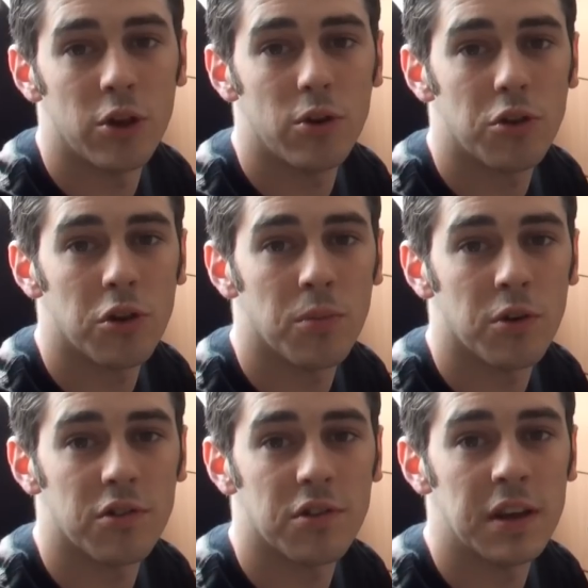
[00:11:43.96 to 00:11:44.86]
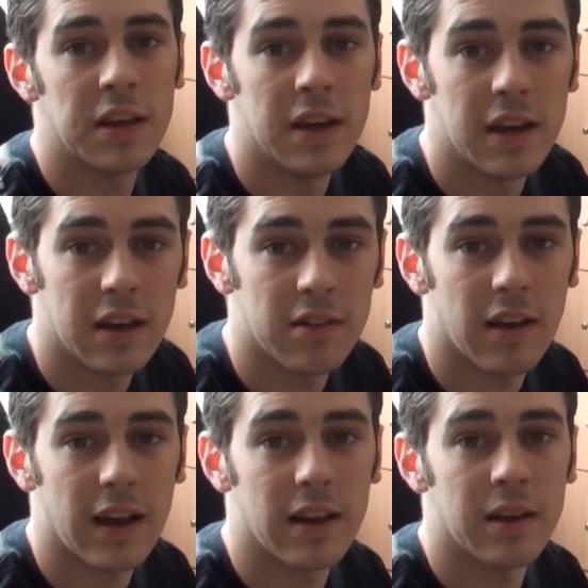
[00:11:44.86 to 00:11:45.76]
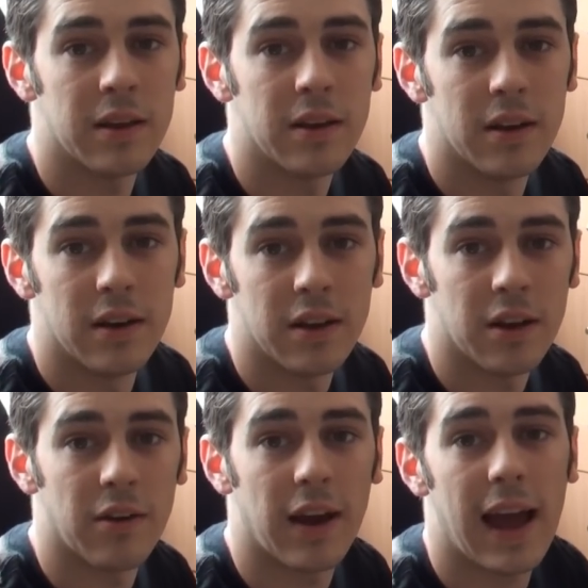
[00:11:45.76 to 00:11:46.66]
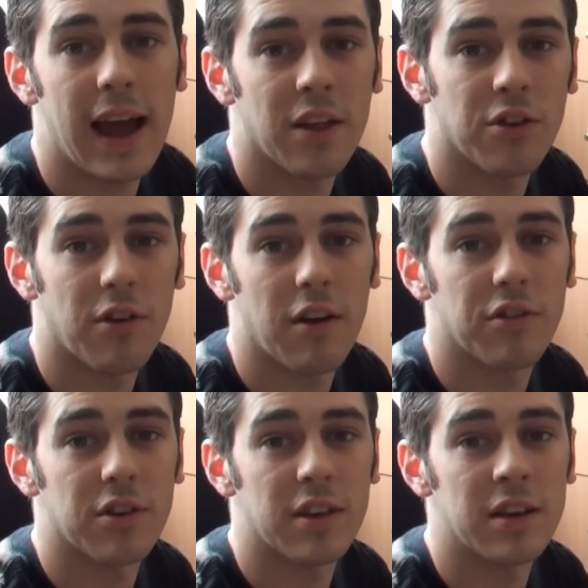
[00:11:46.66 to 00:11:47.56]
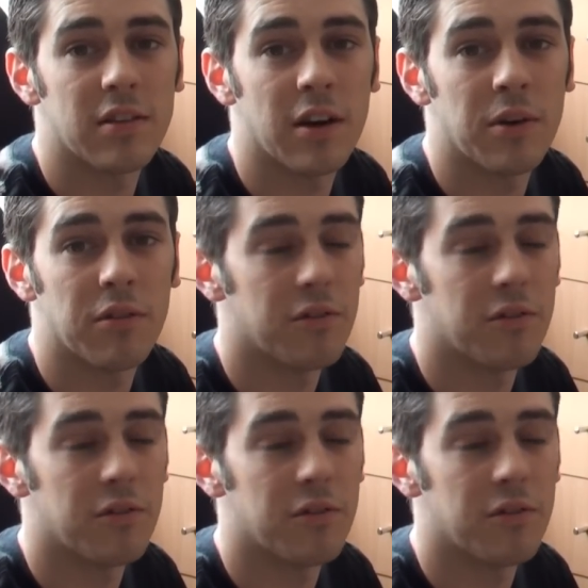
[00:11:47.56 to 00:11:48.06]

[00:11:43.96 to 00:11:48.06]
on YouTube want to see exactly you know how the graphic detail and